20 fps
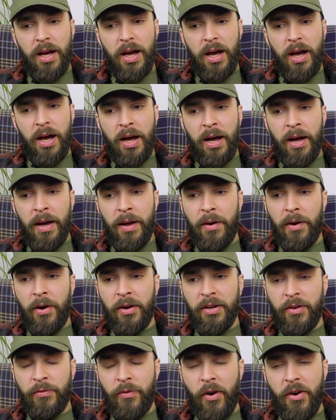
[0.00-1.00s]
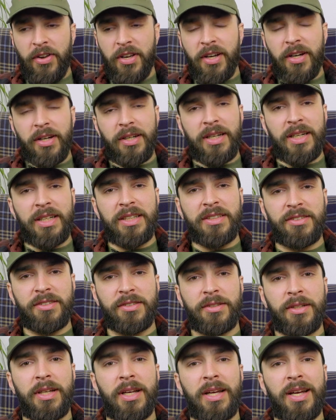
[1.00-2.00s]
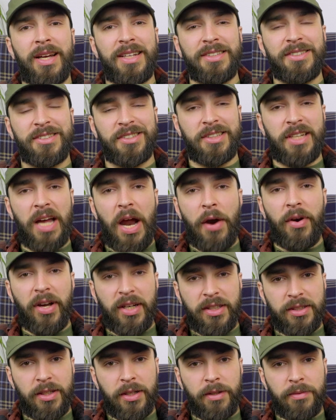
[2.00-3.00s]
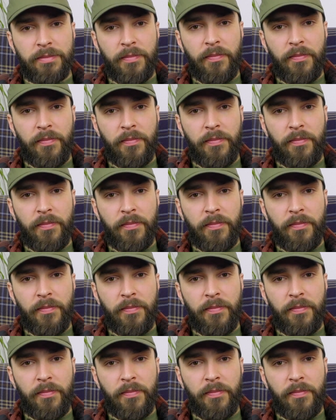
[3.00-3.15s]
on a warrior is his character.